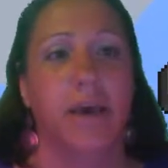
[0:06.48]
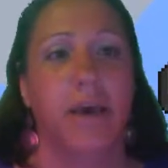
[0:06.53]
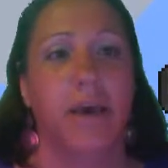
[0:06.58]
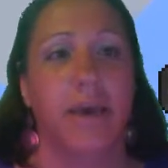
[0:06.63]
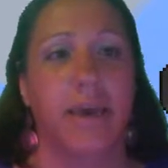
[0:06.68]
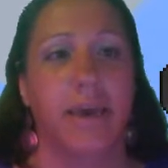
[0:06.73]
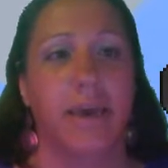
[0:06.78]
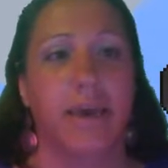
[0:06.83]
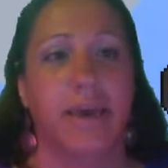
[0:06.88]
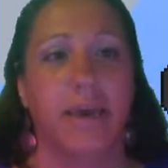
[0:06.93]

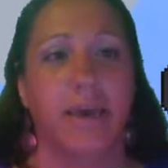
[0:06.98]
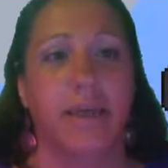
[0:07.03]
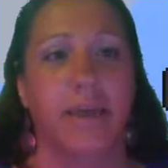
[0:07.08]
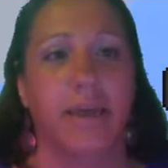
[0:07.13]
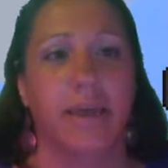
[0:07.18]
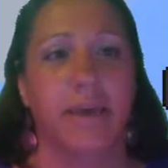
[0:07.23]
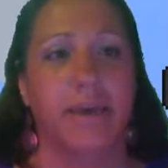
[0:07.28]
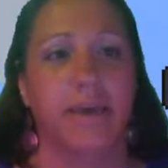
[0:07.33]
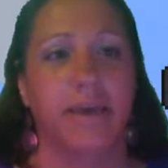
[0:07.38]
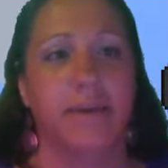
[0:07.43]
It
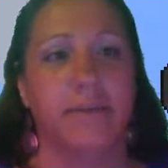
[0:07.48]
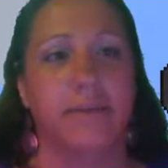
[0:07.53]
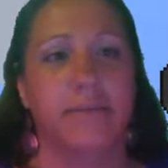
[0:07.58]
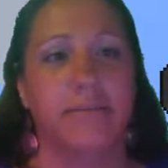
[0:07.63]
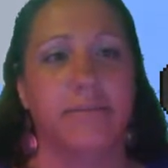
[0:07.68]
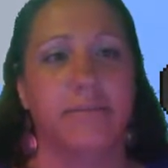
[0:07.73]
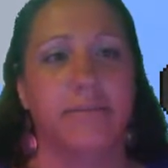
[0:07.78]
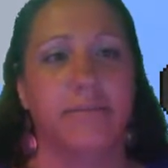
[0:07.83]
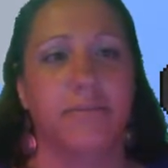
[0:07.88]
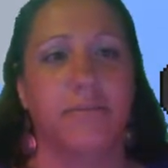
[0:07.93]

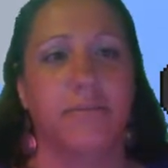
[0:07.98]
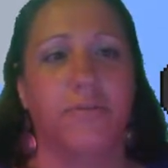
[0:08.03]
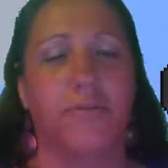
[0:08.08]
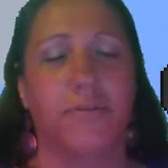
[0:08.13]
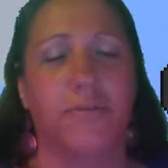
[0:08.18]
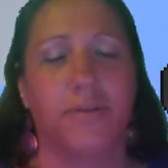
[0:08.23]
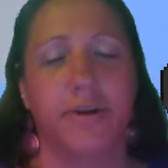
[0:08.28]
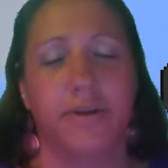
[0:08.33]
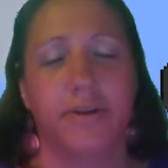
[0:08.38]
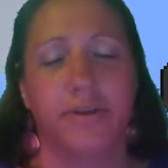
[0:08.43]
is
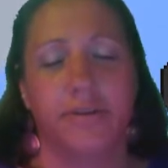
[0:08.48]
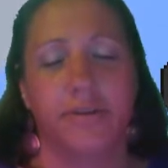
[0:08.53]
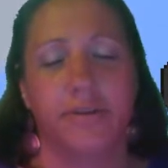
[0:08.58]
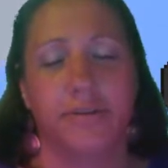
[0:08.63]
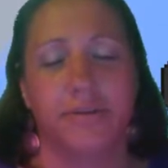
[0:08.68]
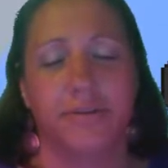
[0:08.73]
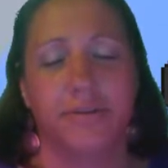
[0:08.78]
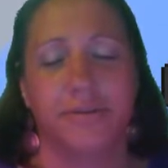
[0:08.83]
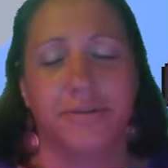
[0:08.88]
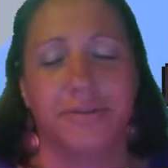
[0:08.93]
for
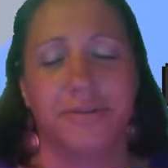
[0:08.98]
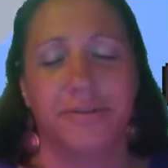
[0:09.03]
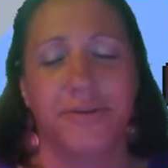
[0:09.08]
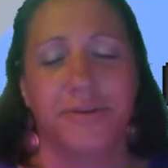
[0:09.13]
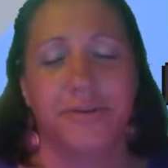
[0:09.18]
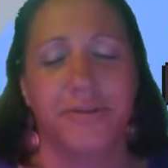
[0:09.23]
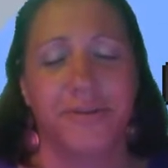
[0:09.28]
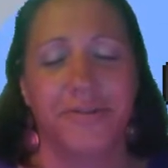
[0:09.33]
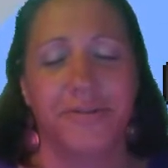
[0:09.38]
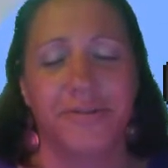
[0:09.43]
adults,
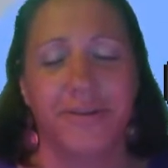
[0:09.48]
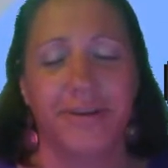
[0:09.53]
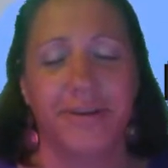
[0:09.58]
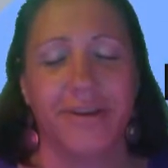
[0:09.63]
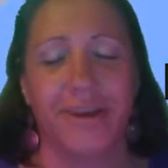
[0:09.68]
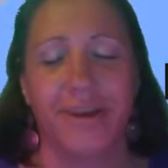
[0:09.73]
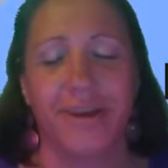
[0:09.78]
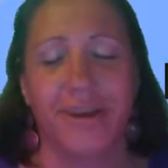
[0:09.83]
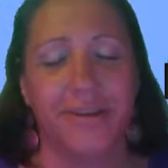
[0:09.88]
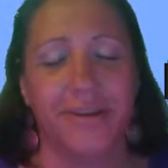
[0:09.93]
so if you're a
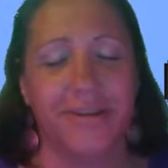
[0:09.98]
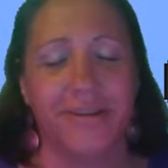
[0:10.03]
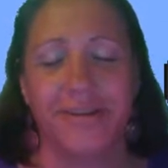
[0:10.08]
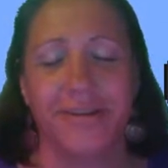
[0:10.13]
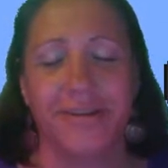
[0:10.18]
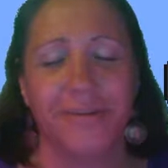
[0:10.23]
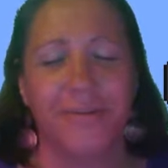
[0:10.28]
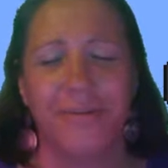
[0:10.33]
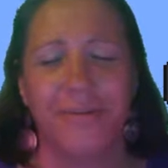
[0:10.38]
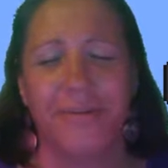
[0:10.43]
kid,
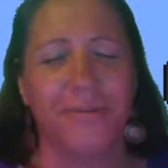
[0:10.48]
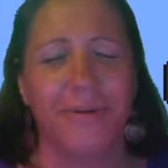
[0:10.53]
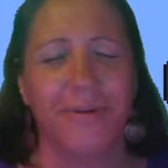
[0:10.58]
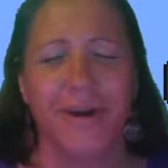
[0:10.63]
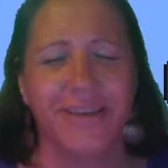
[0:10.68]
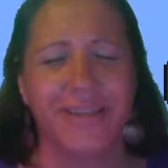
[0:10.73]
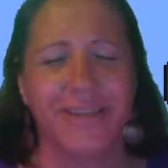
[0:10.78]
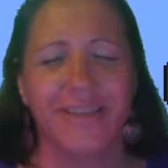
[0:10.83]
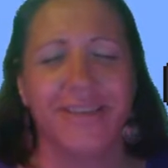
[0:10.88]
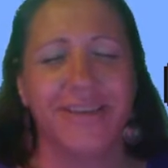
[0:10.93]
don't
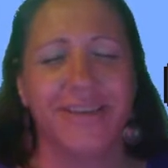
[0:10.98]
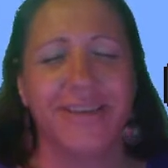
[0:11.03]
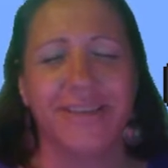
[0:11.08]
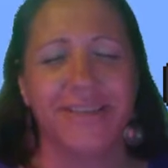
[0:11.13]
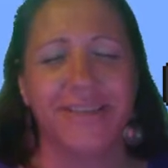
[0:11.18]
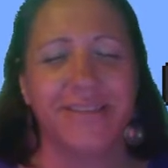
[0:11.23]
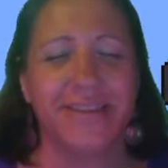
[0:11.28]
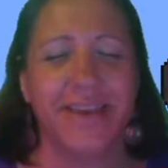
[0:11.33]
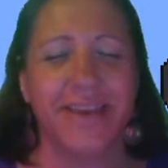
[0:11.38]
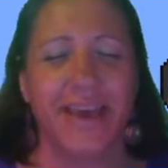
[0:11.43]
watch
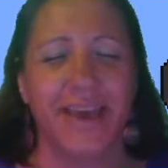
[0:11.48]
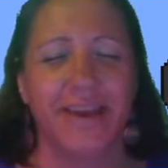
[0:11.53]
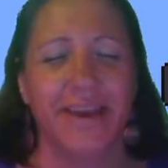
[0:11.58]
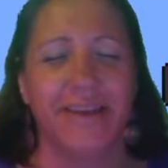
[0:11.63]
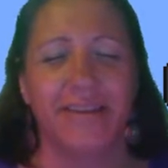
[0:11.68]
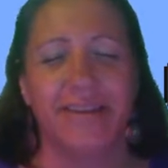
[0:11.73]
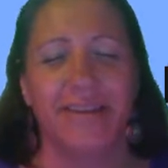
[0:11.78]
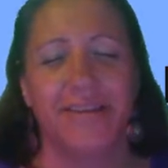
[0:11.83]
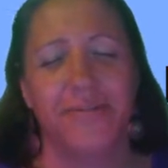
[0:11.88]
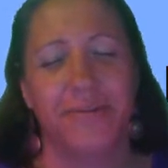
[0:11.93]
this,
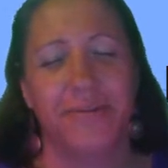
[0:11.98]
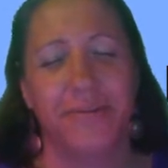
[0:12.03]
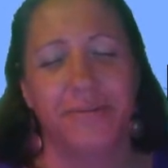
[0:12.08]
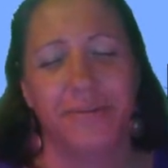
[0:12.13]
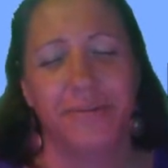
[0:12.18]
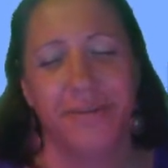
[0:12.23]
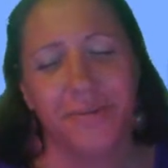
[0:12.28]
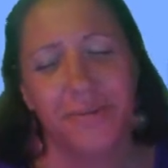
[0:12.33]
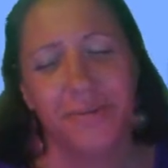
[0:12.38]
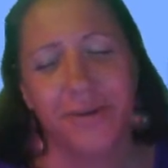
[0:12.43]
and if you
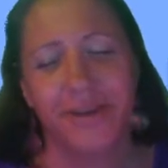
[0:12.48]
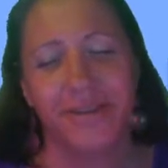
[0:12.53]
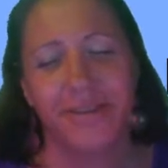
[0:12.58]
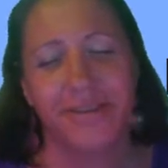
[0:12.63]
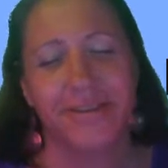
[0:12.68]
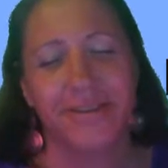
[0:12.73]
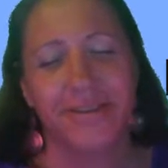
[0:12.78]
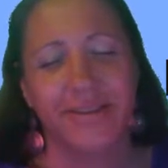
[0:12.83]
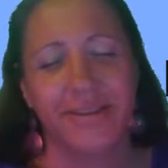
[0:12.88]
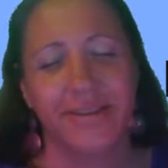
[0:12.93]
do watch
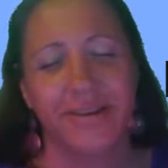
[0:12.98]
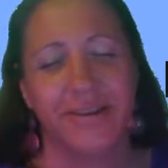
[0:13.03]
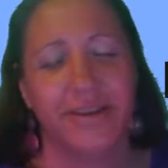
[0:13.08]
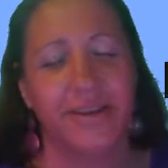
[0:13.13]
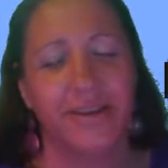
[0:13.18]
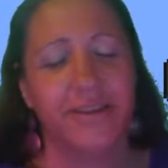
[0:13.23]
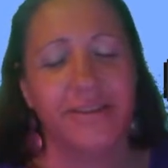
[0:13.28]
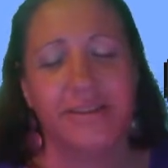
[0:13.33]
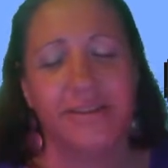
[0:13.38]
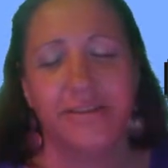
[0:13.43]
this and you're a
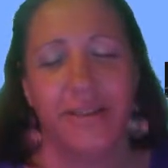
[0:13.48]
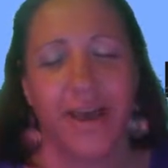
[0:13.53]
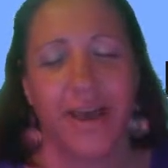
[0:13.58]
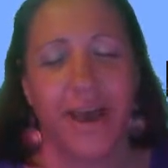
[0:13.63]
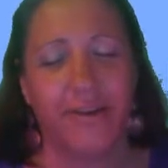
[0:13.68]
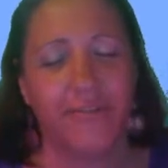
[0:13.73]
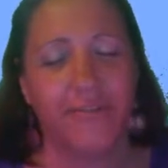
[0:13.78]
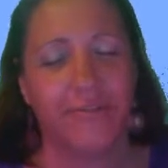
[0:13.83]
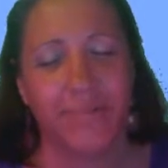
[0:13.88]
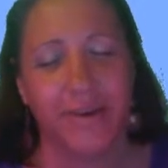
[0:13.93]
kid, just
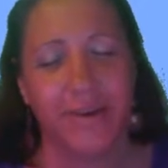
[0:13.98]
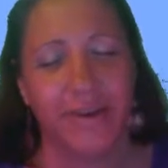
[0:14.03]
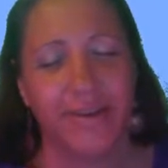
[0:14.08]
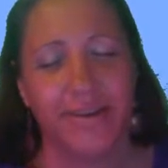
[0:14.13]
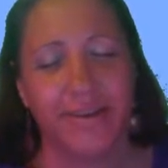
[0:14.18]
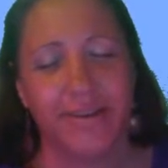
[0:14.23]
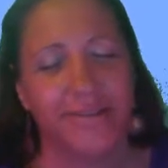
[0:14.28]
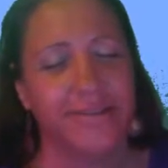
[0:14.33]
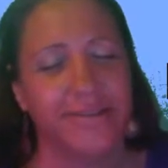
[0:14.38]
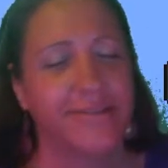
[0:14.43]
laugh
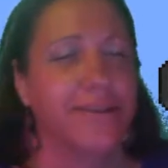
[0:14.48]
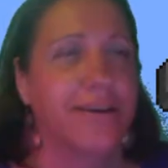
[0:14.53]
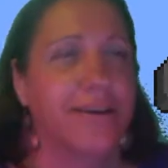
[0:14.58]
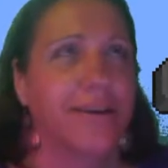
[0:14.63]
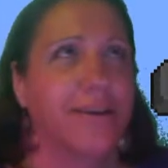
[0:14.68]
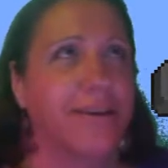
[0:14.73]
because